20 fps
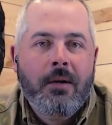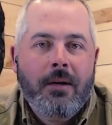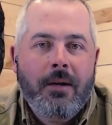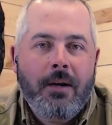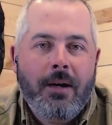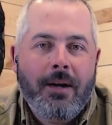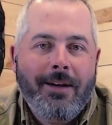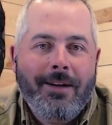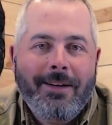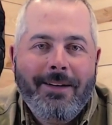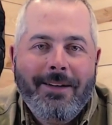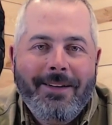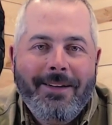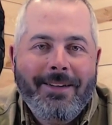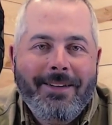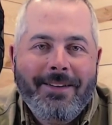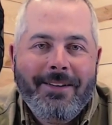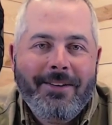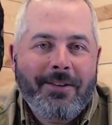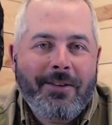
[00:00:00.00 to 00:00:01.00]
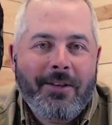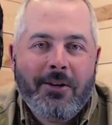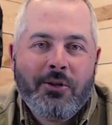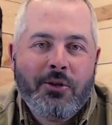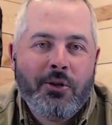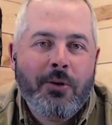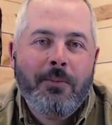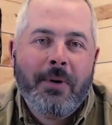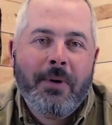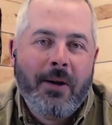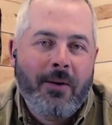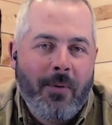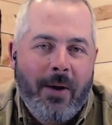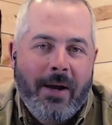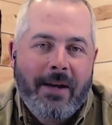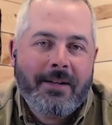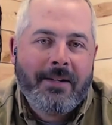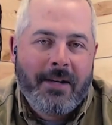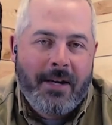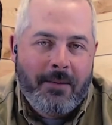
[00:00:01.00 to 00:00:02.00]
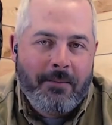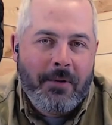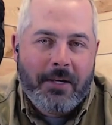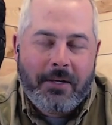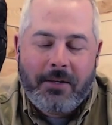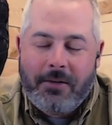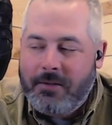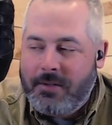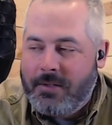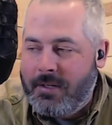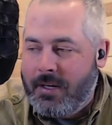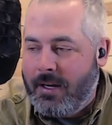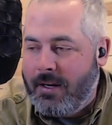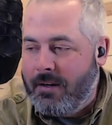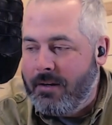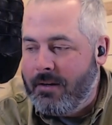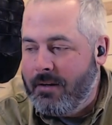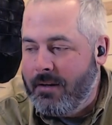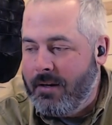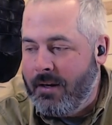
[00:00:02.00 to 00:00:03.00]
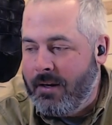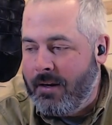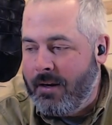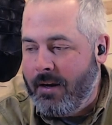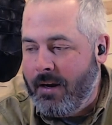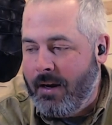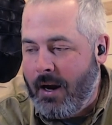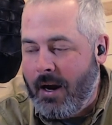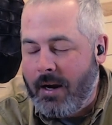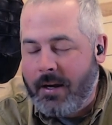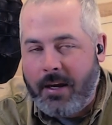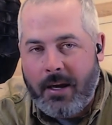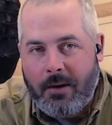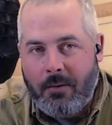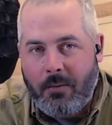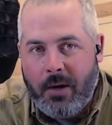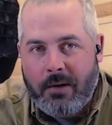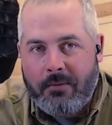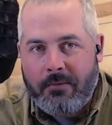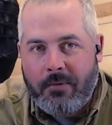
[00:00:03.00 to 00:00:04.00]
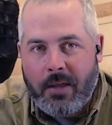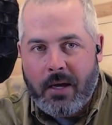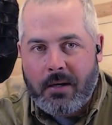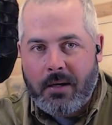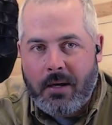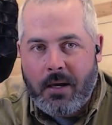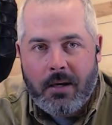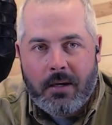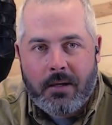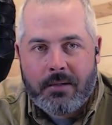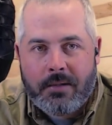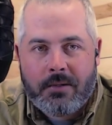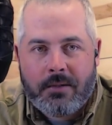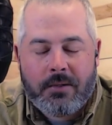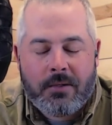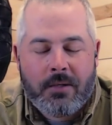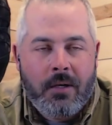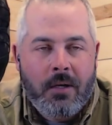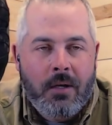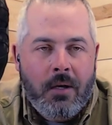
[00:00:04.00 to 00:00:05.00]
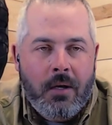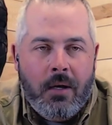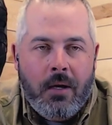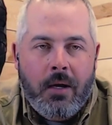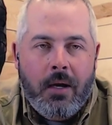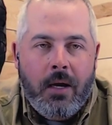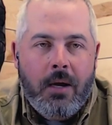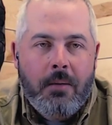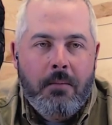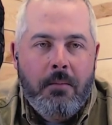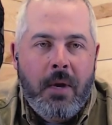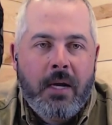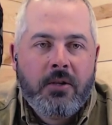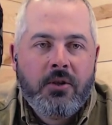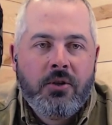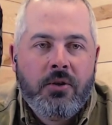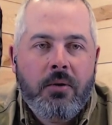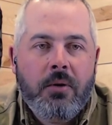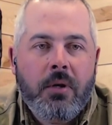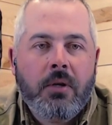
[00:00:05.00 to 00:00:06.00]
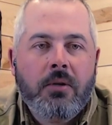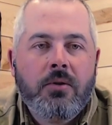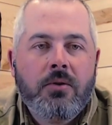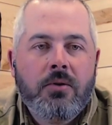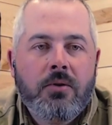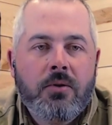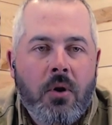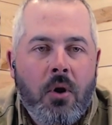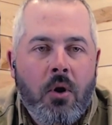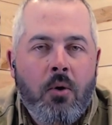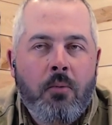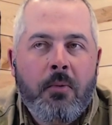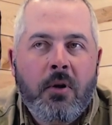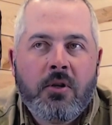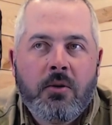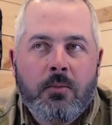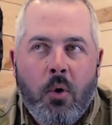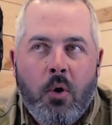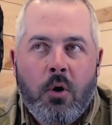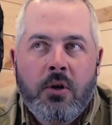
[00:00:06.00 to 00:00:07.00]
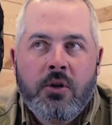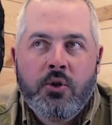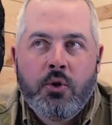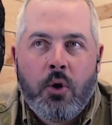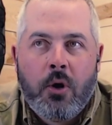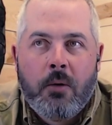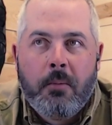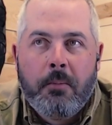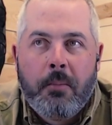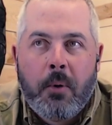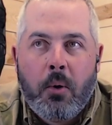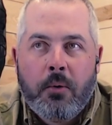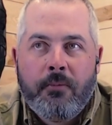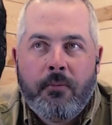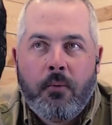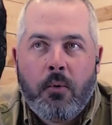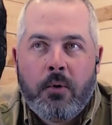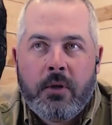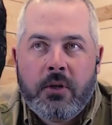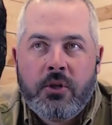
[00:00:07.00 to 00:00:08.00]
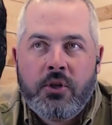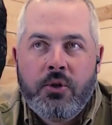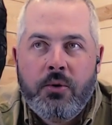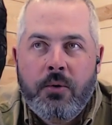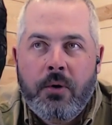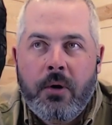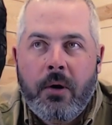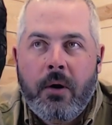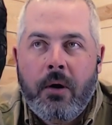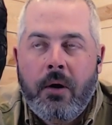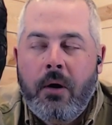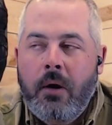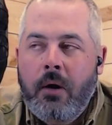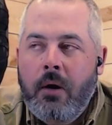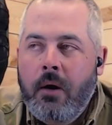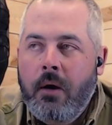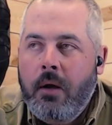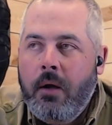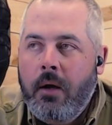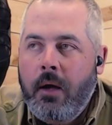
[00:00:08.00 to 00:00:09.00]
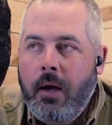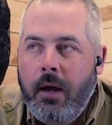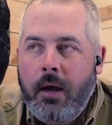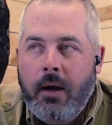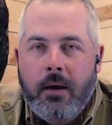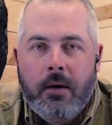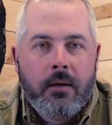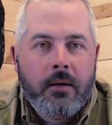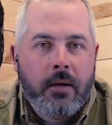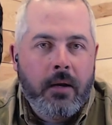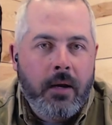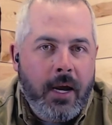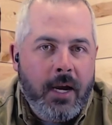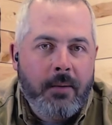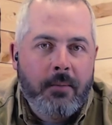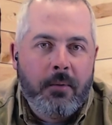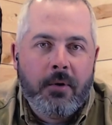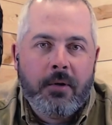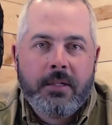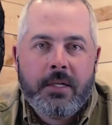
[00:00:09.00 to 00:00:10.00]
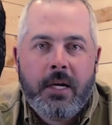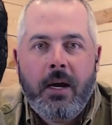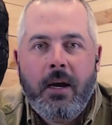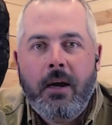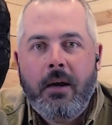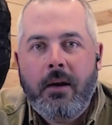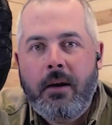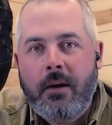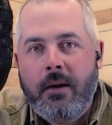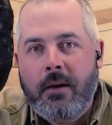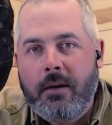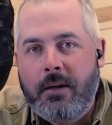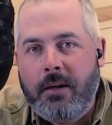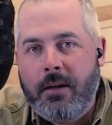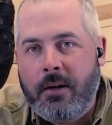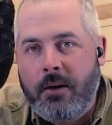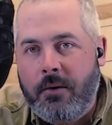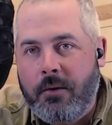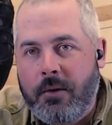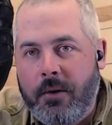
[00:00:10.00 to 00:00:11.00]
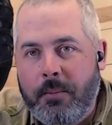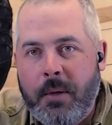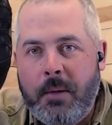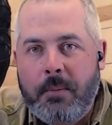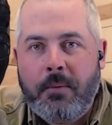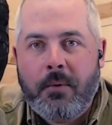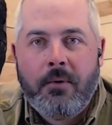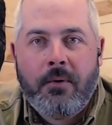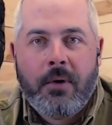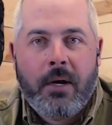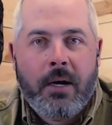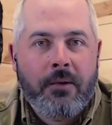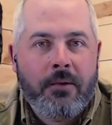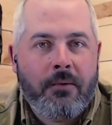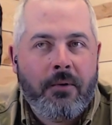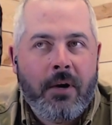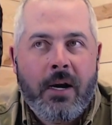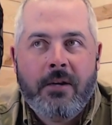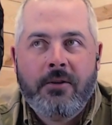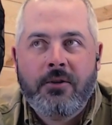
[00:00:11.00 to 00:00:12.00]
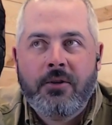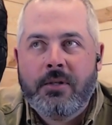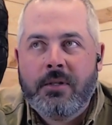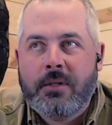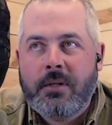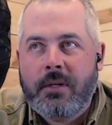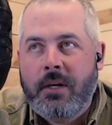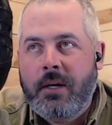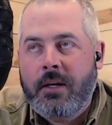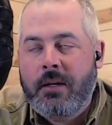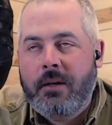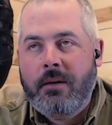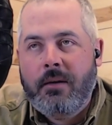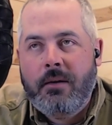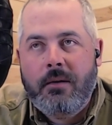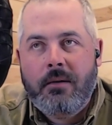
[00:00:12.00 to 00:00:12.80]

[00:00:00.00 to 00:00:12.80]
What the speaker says: There shouldn't be a wait time, like you said. And I can't wait for that day, because it makes shooting so much more enjoyable, both for the shooter and the neighbors and, the people around the ranges. It's